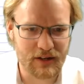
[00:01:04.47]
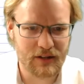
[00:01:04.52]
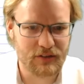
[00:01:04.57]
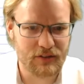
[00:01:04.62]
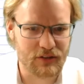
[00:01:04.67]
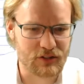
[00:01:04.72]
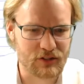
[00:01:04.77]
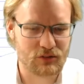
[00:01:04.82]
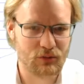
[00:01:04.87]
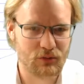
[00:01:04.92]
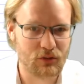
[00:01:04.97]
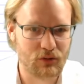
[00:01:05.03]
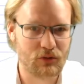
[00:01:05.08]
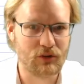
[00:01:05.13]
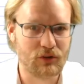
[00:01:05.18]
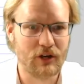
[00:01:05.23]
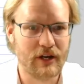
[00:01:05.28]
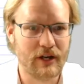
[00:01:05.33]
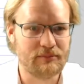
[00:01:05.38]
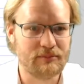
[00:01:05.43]
this will
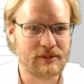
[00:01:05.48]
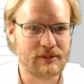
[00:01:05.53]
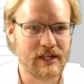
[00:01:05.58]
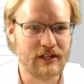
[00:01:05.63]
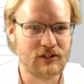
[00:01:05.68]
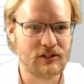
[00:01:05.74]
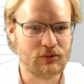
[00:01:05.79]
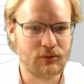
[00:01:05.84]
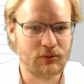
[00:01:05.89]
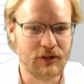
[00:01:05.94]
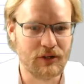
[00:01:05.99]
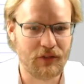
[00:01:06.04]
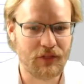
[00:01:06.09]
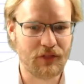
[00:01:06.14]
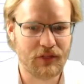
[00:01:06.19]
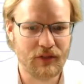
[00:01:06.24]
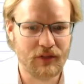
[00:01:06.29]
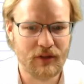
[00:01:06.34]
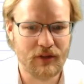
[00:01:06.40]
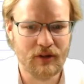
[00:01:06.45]
auto update
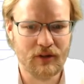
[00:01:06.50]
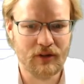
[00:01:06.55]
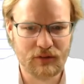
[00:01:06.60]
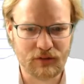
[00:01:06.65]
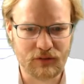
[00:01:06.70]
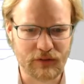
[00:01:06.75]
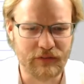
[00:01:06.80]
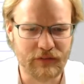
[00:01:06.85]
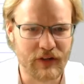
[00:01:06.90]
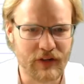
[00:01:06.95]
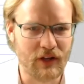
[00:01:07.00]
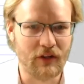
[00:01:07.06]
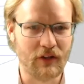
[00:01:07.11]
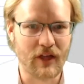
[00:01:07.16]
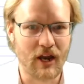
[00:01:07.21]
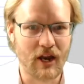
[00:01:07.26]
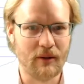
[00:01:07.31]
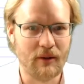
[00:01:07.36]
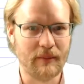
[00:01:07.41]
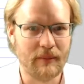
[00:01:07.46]
with the video
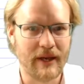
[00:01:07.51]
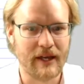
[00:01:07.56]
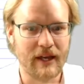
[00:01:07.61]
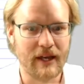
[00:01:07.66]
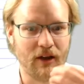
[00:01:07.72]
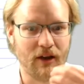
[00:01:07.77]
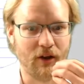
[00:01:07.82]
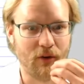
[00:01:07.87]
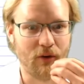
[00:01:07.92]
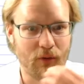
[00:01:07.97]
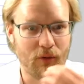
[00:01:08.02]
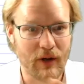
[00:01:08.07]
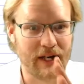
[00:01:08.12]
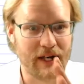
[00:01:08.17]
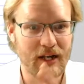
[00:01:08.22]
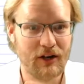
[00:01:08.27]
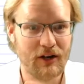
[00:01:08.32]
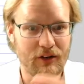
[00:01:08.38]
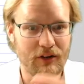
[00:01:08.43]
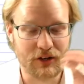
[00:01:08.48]
that I'm making right
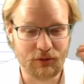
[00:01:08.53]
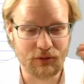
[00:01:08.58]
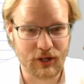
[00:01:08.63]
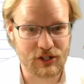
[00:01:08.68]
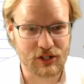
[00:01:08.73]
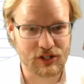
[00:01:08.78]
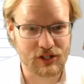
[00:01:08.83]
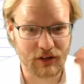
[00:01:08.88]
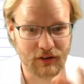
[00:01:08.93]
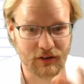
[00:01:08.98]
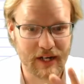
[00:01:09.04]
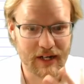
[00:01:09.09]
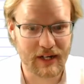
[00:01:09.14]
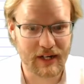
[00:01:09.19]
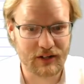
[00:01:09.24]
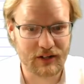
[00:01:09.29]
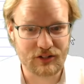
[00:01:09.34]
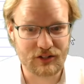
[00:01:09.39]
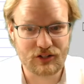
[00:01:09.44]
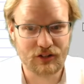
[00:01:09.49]
now and you're watching right
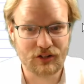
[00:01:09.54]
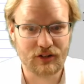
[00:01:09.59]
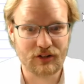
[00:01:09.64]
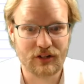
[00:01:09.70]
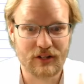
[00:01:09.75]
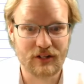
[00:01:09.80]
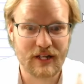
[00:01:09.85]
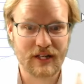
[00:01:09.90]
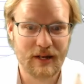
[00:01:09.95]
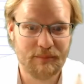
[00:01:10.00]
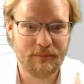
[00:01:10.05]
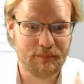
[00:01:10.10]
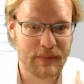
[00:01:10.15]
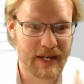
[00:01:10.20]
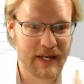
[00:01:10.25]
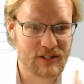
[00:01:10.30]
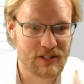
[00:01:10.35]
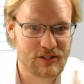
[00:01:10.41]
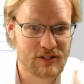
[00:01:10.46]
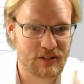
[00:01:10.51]
now. So you can come
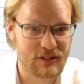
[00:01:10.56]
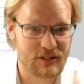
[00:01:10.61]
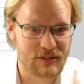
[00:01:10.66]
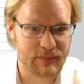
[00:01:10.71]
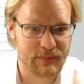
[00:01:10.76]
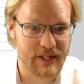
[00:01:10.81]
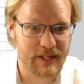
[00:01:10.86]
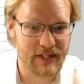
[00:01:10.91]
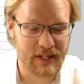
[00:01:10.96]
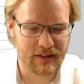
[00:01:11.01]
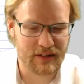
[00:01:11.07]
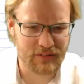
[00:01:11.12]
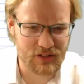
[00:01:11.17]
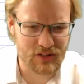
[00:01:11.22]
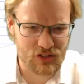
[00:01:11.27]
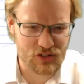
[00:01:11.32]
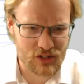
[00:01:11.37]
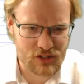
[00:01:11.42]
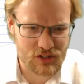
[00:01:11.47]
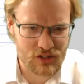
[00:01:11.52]
back to this PDF and
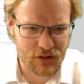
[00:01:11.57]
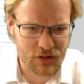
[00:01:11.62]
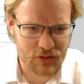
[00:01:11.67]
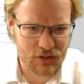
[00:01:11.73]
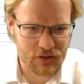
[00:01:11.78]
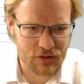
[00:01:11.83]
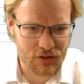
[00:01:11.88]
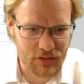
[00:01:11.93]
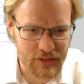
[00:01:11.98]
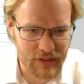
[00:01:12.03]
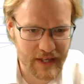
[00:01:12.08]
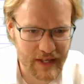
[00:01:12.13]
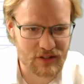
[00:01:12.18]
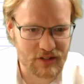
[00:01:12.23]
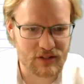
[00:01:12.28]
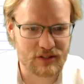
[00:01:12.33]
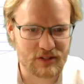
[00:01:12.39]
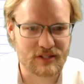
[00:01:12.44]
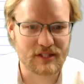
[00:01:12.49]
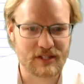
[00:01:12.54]
just look through that
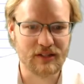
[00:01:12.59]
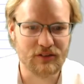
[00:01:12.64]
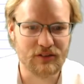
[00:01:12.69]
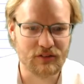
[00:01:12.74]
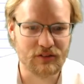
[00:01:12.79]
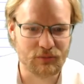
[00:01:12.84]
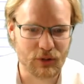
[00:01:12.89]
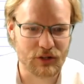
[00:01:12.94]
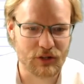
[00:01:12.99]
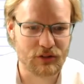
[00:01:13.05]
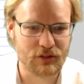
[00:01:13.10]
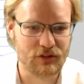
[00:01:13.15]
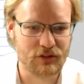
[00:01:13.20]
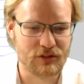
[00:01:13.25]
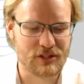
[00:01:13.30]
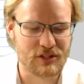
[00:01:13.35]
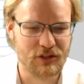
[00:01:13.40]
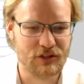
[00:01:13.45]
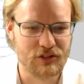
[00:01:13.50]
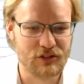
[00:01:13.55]
to see the work through
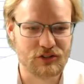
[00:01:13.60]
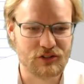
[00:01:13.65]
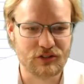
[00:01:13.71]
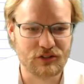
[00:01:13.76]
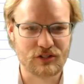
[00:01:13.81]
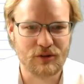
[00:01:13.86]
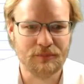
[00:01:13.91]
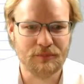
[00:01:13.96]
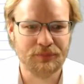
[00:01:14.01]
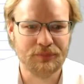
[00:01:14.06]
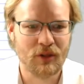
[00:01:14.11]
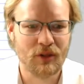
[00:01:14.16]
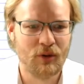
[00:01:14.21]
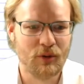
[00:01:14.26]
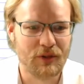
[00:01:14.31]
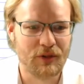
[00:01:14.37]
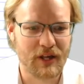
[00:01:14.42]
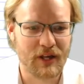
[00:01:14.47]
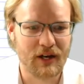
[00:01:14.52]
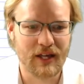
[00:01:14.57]
solutions
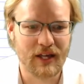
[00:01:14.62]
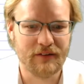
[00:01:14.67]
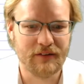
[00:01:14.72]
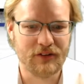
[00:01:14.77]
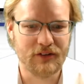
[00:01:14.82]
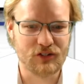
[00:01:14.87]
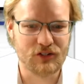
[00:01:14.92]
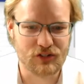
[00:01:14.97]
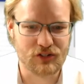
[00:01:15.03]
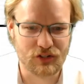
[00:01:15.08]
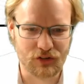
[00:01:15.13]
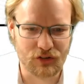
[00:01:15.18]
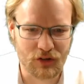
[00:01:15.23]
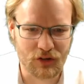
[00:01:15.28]
without having to